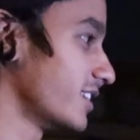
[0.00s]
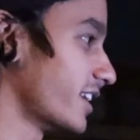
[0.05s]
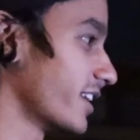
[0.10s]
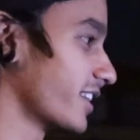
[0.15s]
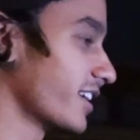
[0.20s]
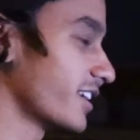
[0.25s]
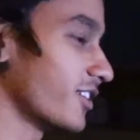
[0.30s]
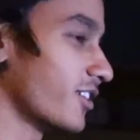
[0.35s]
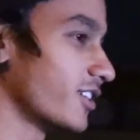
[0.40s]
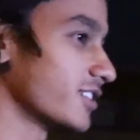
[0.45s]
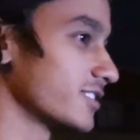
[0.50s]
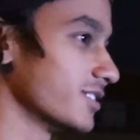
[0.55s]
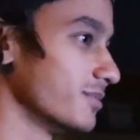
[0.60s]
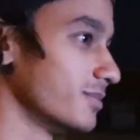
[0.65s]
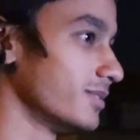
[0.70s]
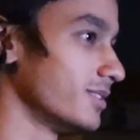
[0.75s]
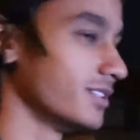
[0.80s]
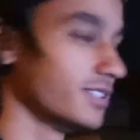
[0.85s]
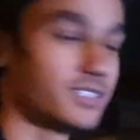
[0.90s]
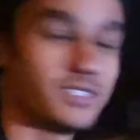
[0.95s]
I think I lost them.
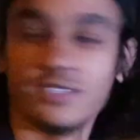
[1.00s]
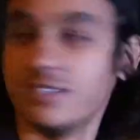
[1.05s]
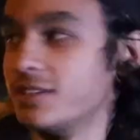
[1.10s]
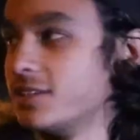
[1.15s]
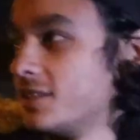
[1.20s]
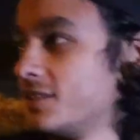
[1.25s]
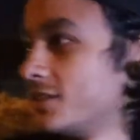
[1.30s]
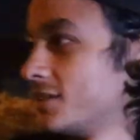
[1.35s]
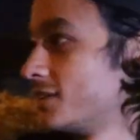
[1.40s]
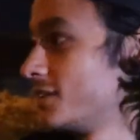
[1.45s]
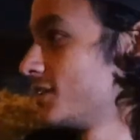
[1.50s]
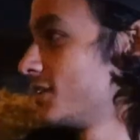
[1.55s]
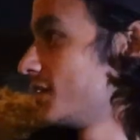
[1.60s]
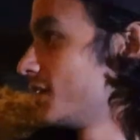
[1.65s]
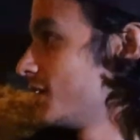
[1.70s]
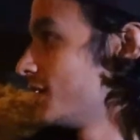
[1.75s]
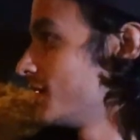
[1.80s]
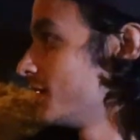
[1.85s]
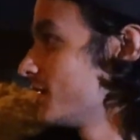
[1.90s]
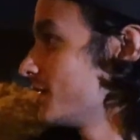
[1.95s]
What do you mean?
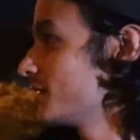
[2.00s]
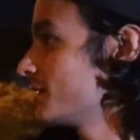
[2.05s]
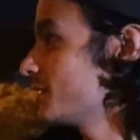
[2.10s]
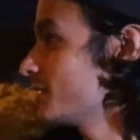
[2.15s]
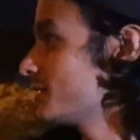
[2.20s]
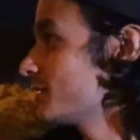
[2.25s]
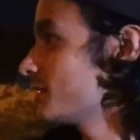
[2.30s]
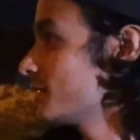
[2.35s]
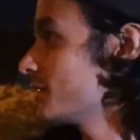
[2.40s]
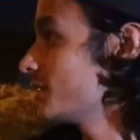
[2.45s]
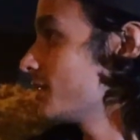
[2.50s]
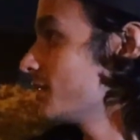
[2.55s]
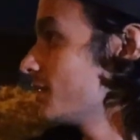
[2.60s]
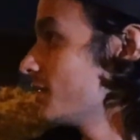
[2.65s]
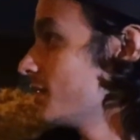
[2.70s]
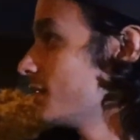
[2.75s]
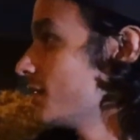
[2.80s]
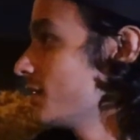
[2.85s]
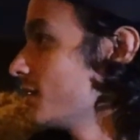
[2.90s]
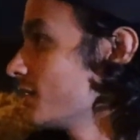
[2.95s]
Where did you put them?
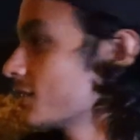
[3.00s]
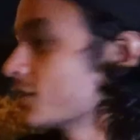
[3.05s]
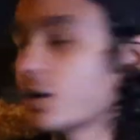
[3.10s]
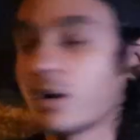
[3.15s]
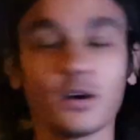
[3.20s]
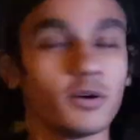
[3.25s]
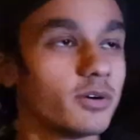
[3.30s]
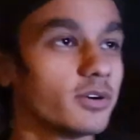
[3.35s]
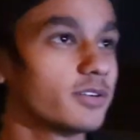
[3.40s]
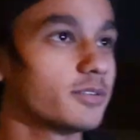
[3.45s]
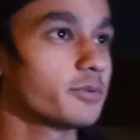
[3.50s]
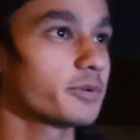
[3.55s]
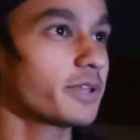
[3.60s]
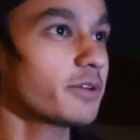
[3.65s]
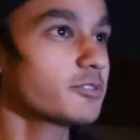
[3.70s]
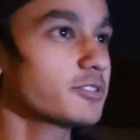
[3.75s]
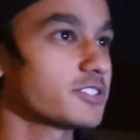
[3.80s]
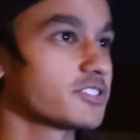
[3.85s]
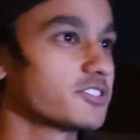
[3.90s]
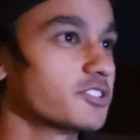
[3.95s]
Well, that
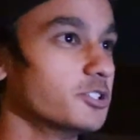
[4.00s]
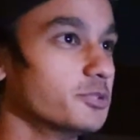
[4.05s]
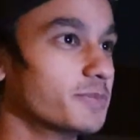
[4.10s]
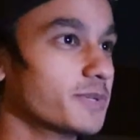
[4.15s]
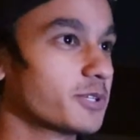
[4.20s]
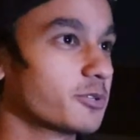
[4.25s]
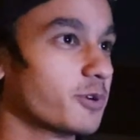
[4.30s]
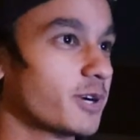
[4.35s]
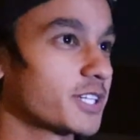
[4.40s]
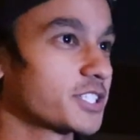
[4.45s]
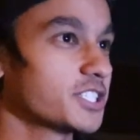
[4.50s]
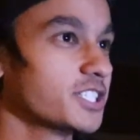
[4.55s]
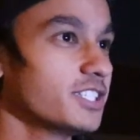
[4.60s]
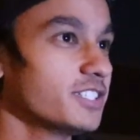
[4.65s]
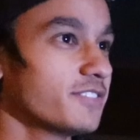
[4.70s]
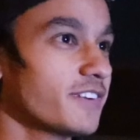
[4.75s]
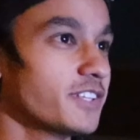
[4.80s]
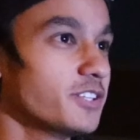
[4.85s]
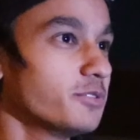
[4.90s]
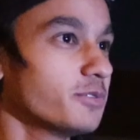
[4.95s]
was a stupid question.
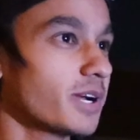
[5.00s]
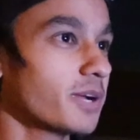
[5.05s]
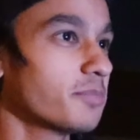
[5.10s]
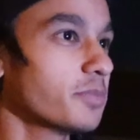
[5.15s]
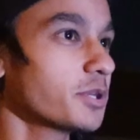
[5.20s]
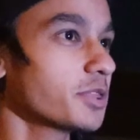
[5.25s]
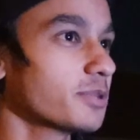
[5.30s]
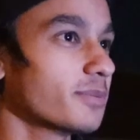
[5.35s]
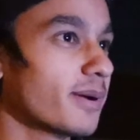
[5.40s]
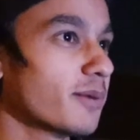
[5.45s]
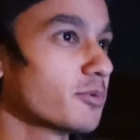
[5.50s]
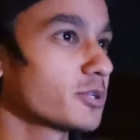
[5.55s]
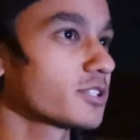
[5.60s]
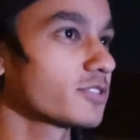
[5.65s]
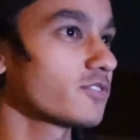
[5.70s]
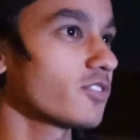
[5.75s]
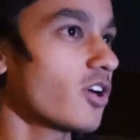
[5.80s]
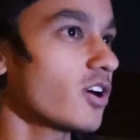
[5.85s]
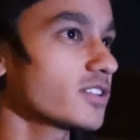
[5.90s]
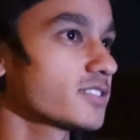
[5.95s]
If I knew where I put them, I wouldn't
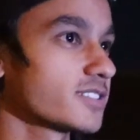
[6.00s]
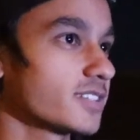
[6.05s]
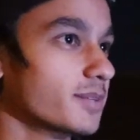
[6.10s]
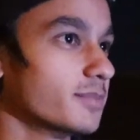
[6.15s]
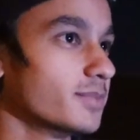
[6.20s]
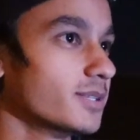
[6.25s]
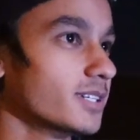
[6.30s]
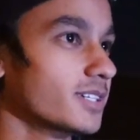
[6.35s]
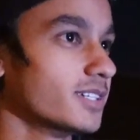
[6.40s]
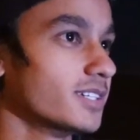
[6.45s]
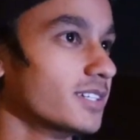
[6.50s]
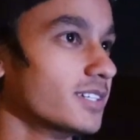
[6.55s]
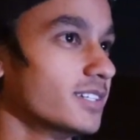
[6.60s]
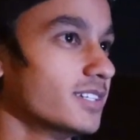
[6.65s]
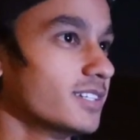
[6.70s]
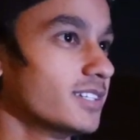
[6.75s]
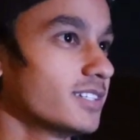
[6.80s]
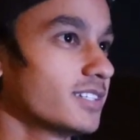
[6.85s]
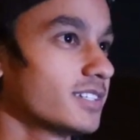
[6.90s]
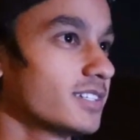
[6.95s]
have lost them. Well,